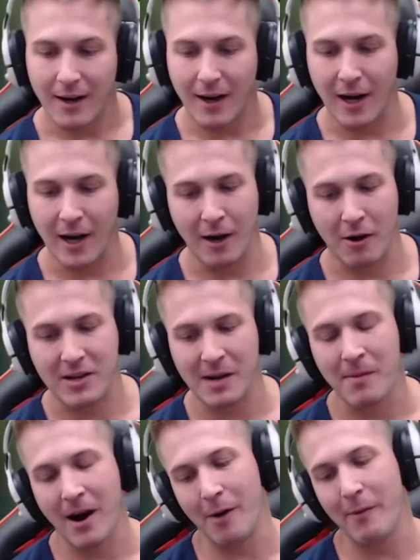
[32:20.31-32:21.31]
Oh,
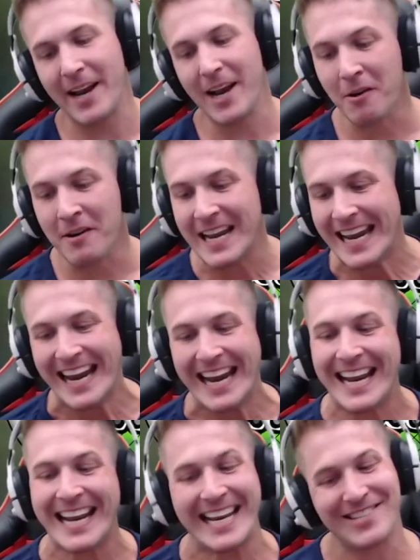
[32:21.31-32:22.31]
come on. We don't
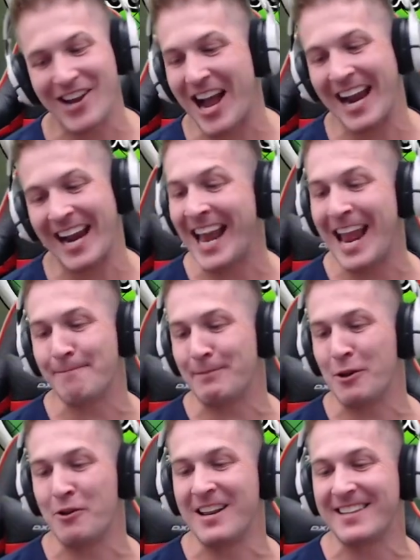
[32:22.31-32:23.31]
need any giant ape
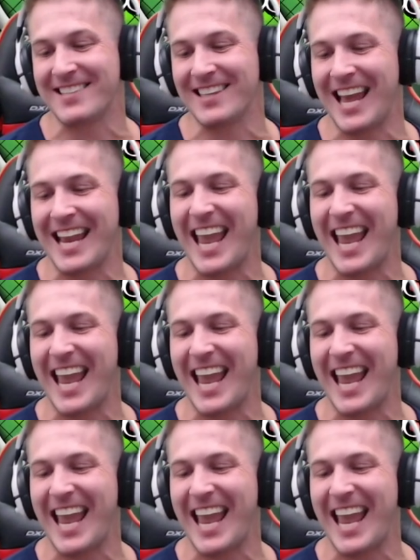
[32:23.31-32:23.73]
units, like,